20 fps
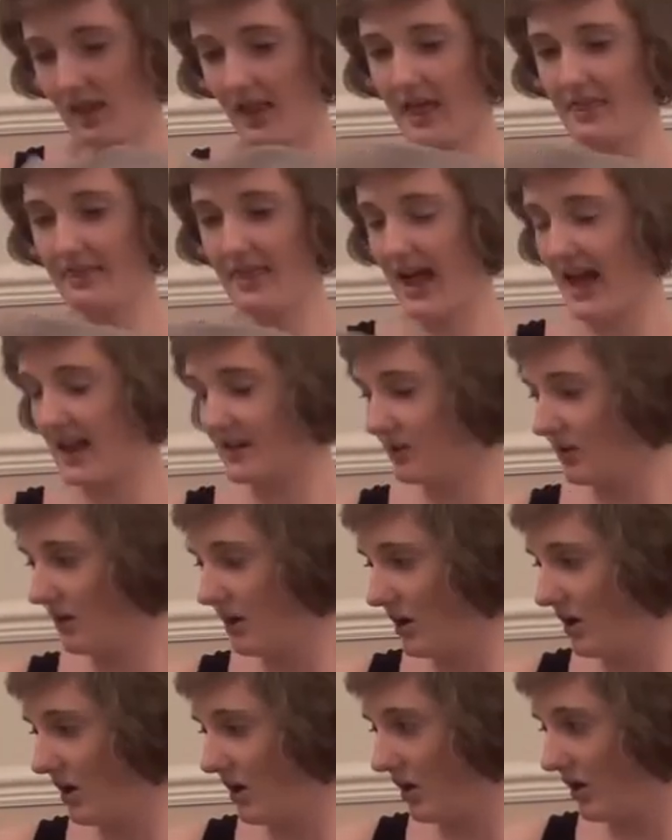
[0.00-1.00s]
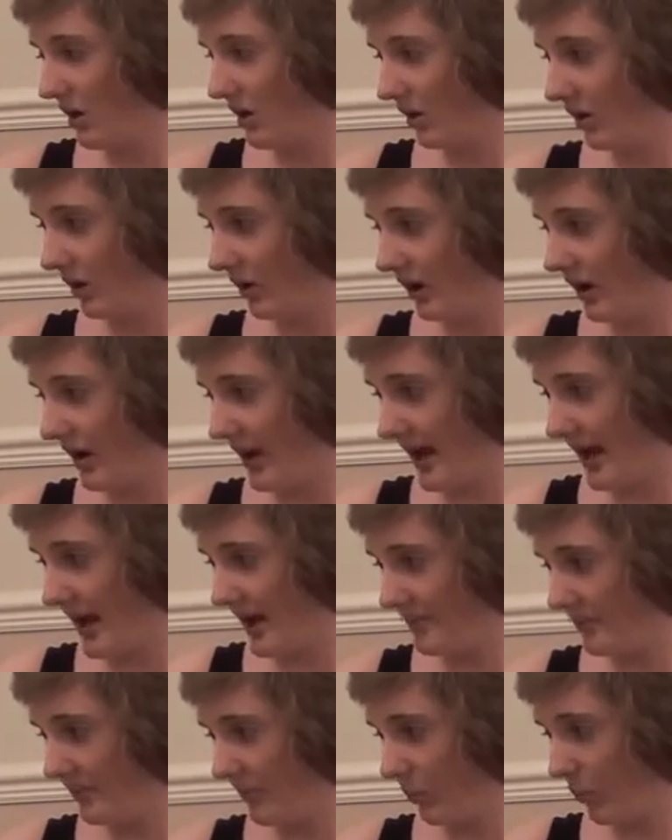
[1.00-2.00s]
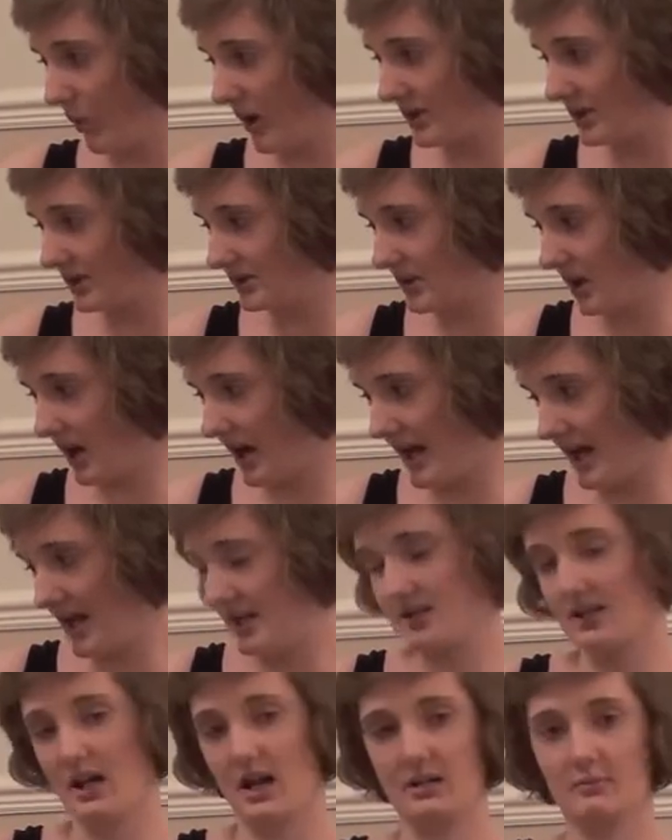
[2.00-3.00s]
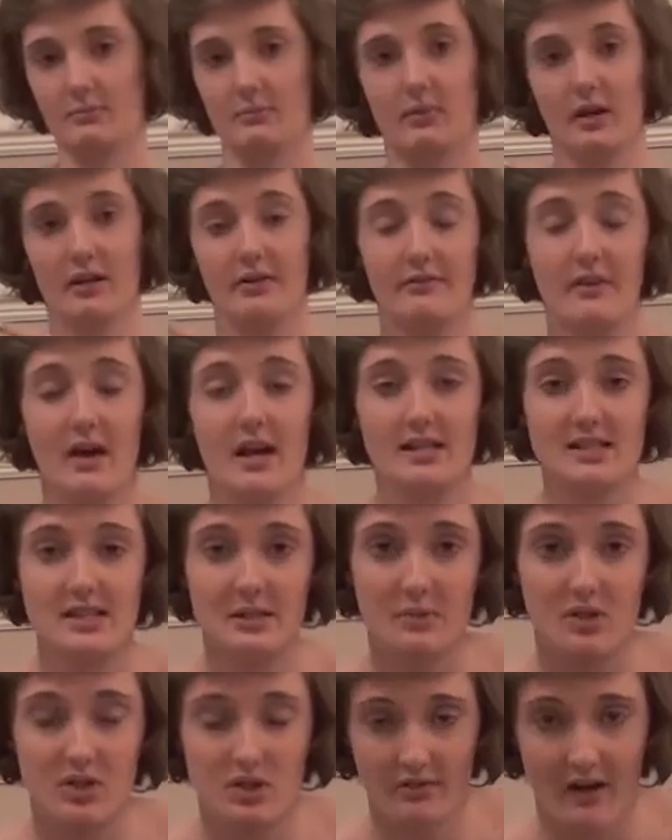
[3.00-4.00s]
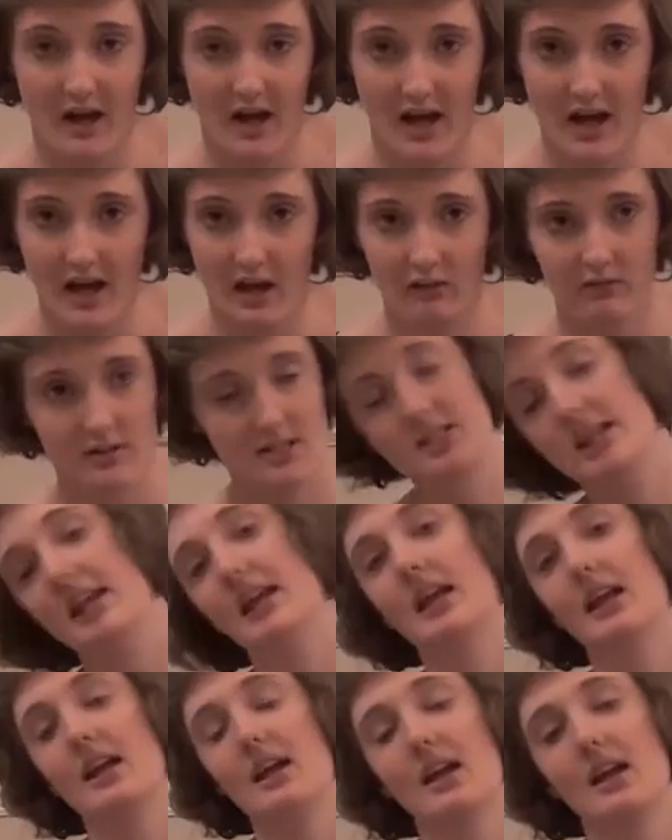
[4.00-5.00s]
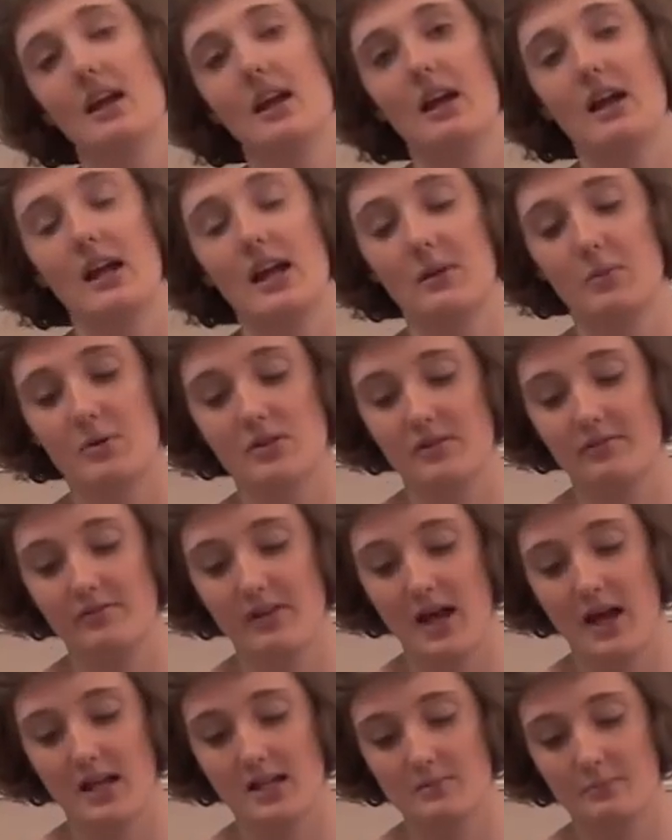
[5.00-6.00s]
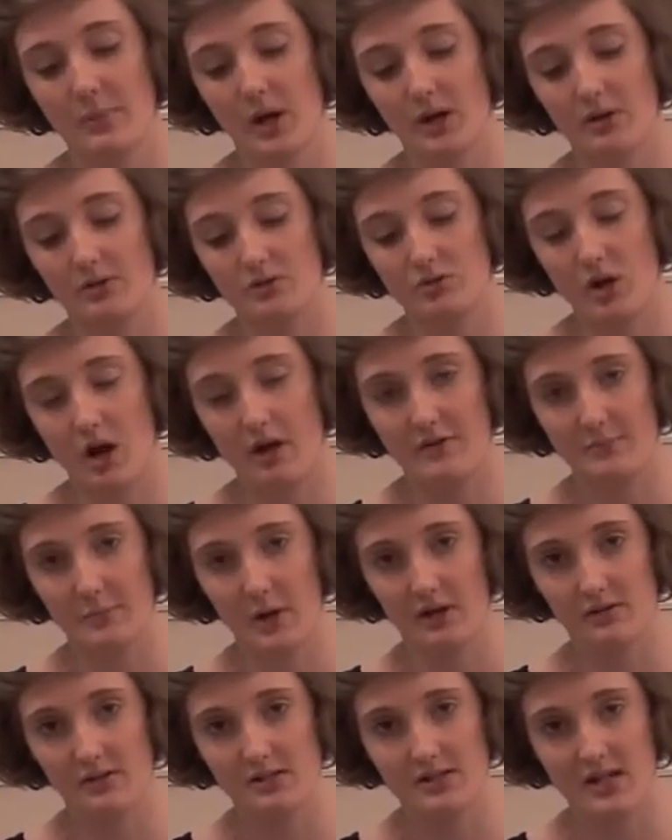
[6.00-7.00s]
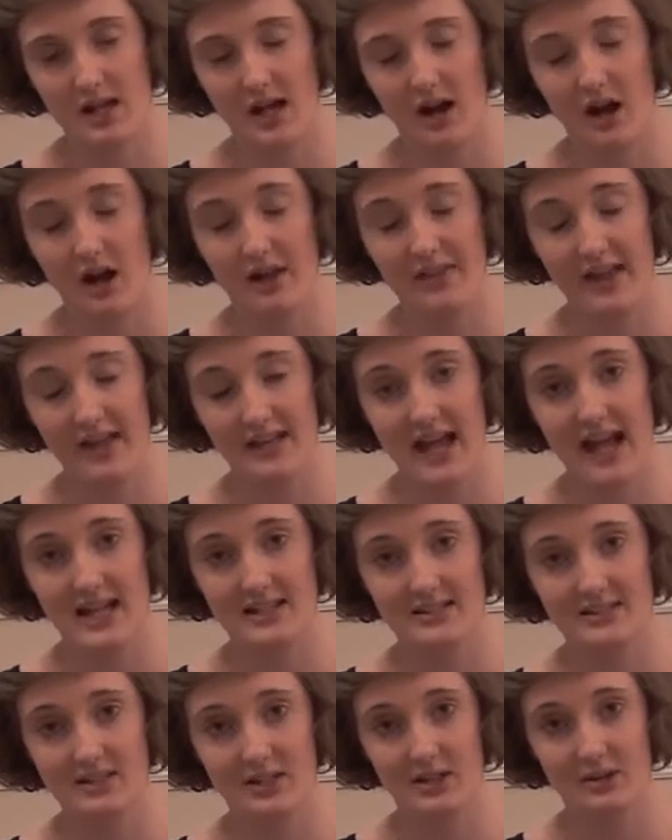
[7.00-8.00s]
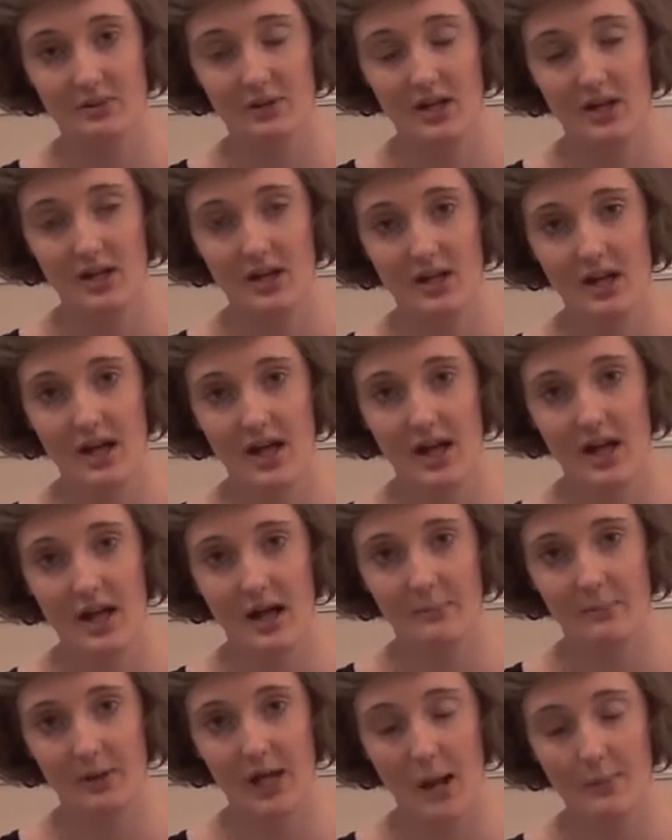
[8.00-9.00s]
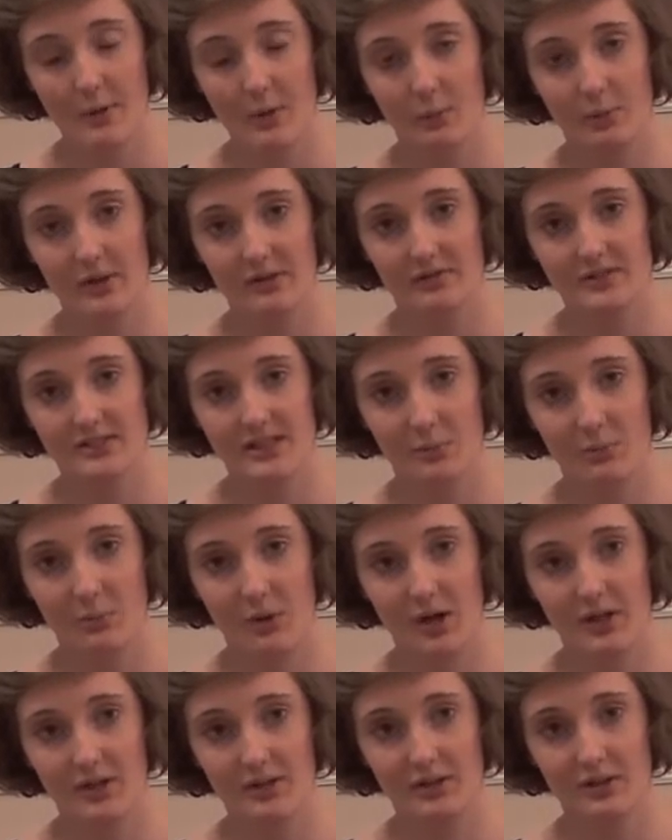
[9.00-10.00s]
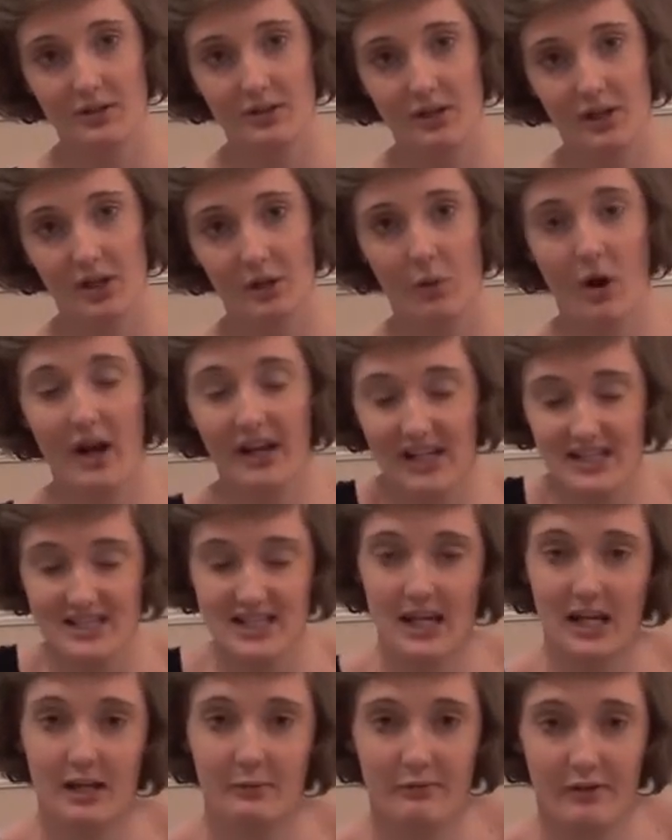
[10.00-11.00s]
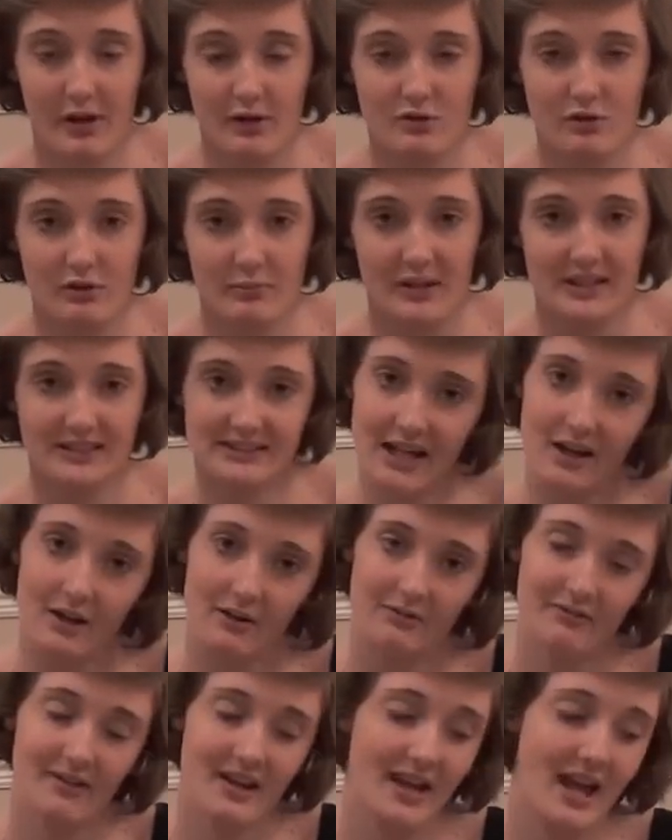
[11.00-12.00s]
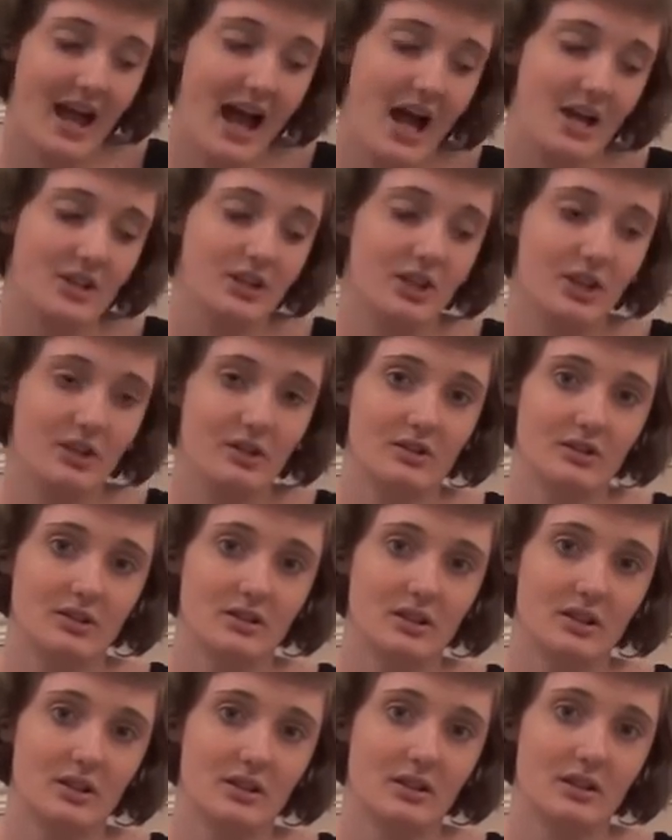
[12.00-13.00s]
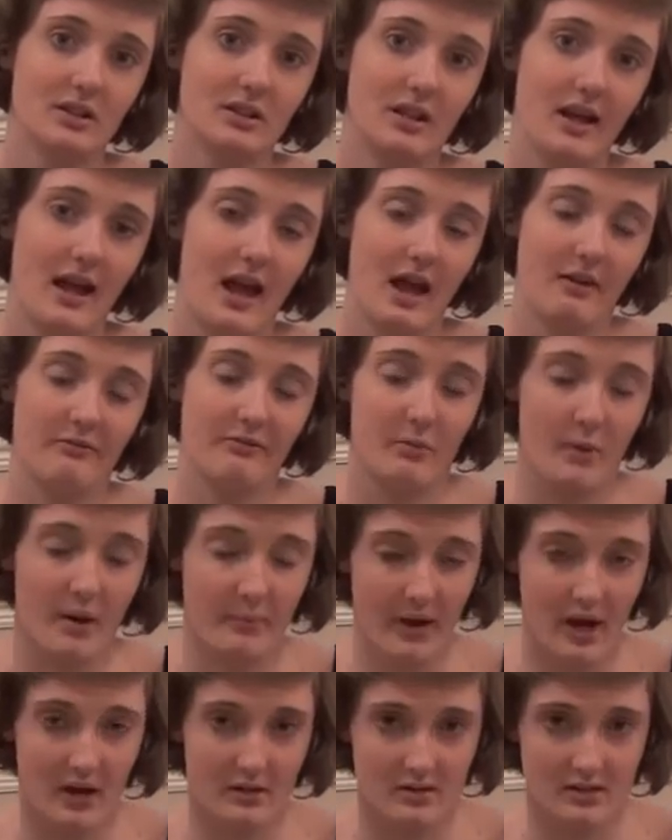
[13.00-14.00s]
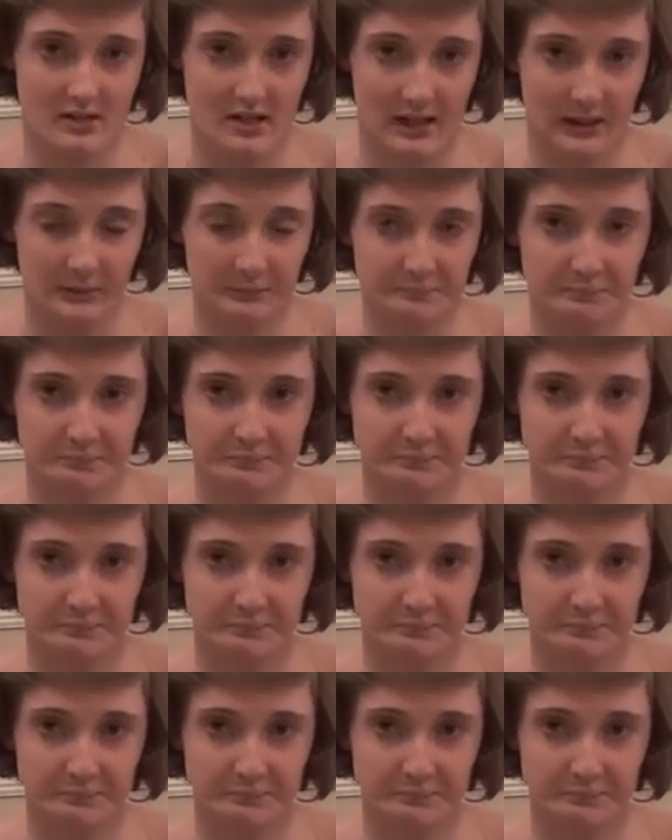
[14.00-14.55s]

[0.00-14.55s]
And then once I had done my first image of her, obviously it was the first draft poster, I then had to come up with someone who I could take a photo of myself and use for my poster.